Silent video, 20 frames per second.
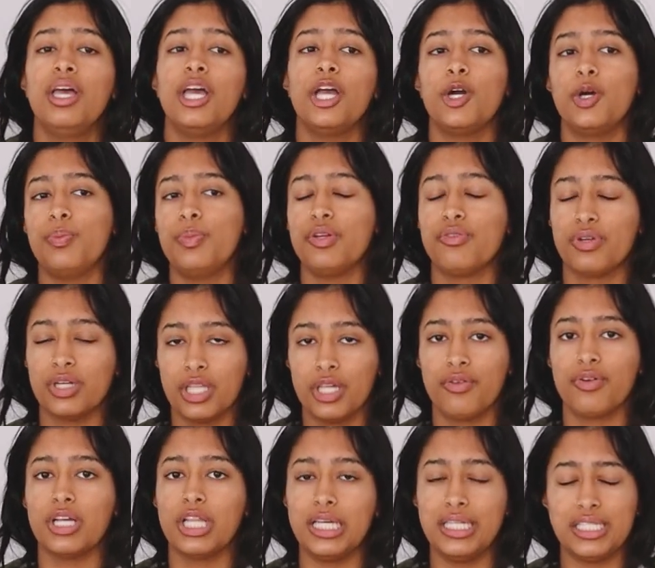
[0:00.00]
it would be
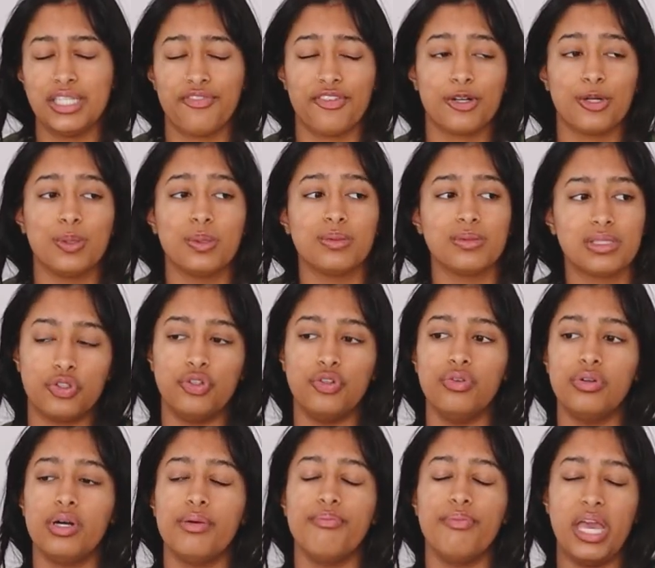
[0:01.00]
really, really difficult
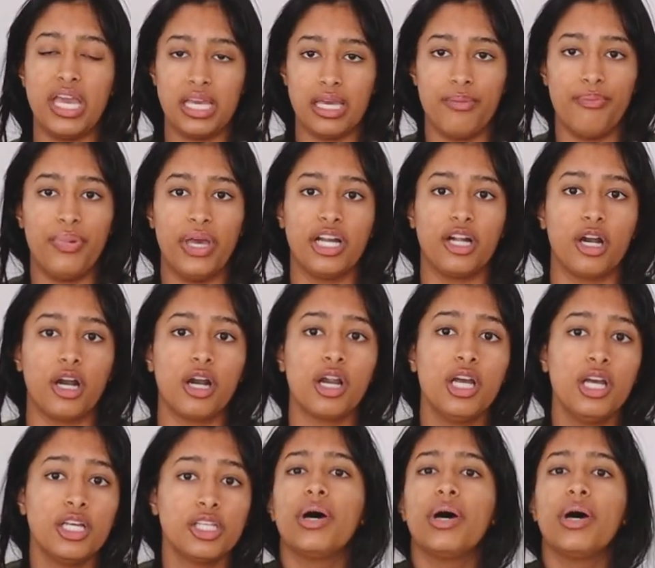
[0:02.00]
to make it bigger.